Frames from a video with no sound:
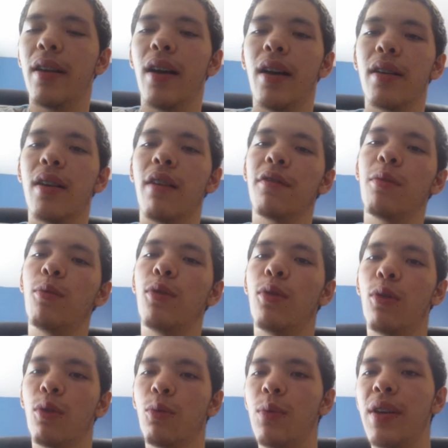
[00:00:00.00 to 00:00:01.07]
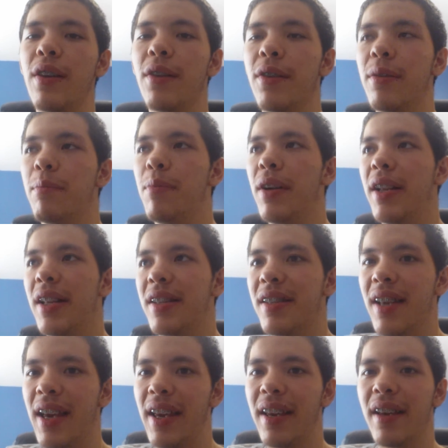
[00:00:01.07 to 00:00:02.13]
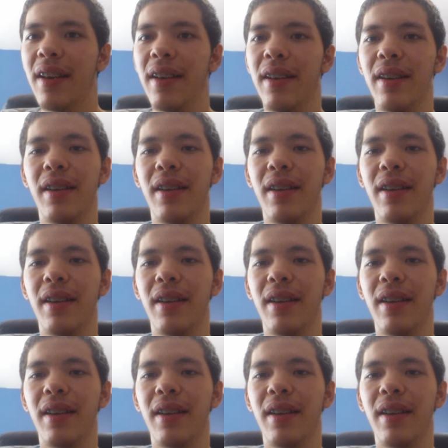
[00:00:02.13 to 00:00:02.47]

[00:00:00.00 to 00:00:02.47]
uncomfortable or weird, but it's like,